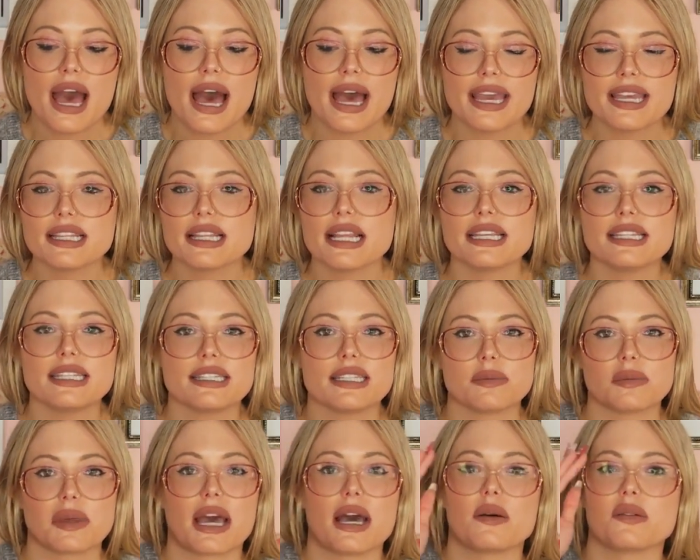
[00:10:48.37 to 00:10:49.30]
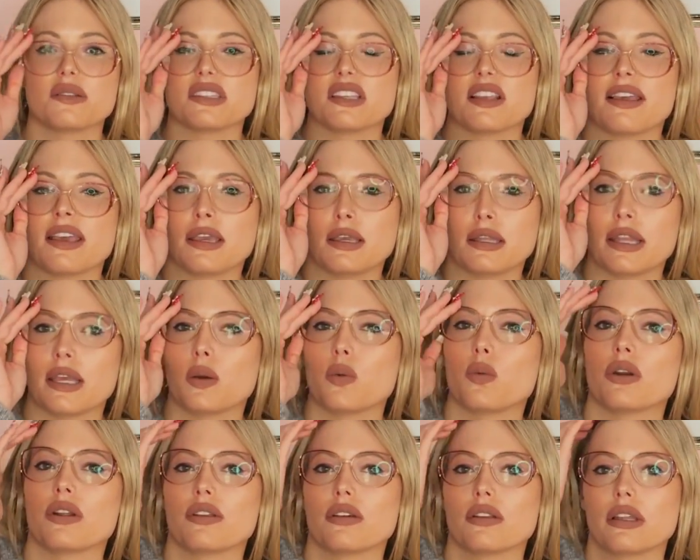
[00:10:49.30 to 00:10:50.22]
I had like did some counseling, and
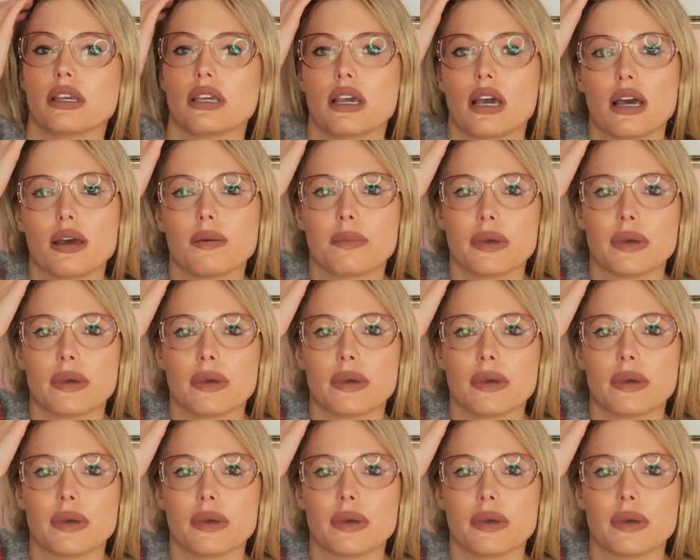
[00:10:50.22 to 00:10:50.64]
like one of the, like,